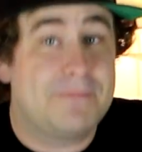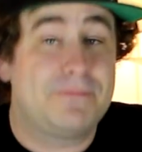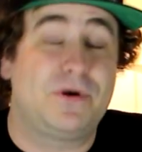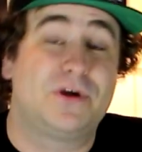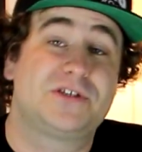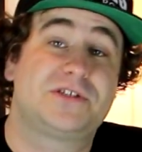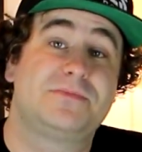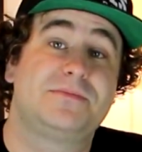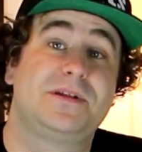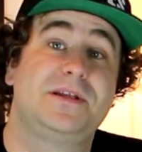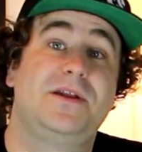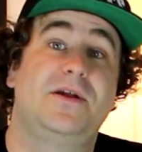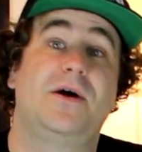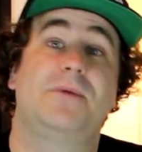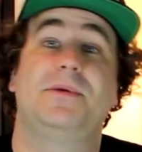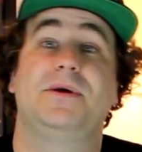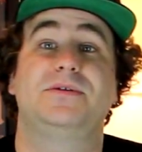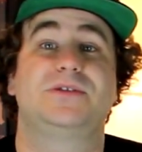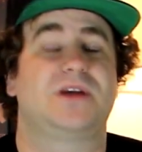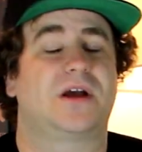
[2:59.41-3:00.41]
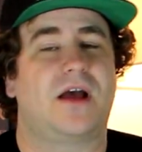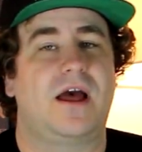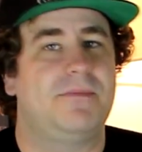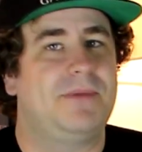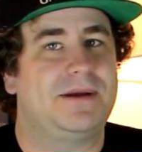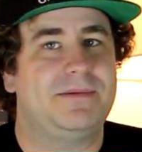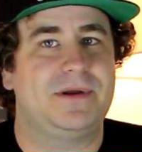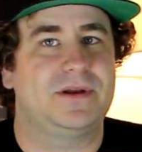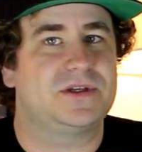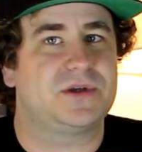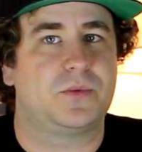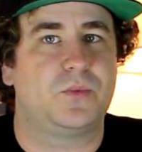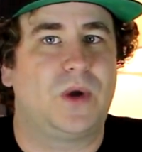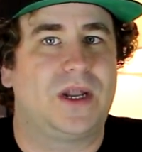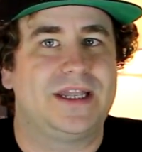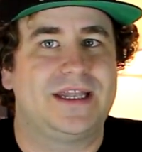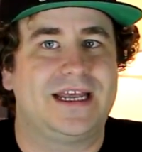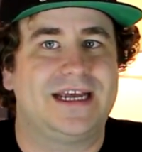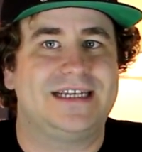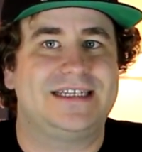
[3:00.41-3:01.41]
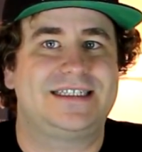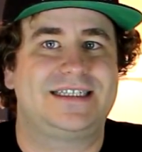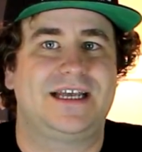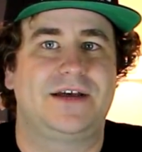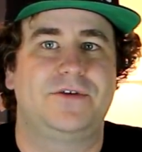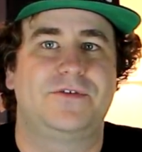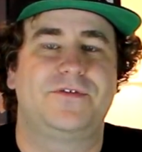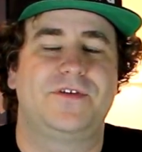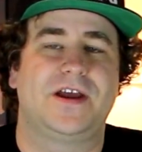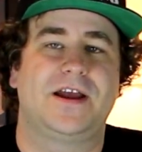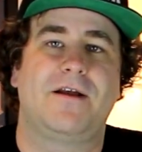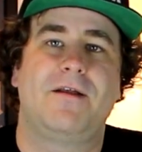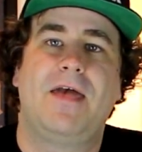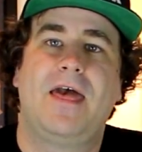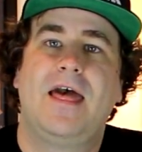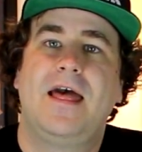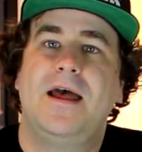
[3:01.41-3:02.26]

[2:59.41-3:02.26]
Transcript: possibly not, but it was like, maybe it was a one-day sell thing,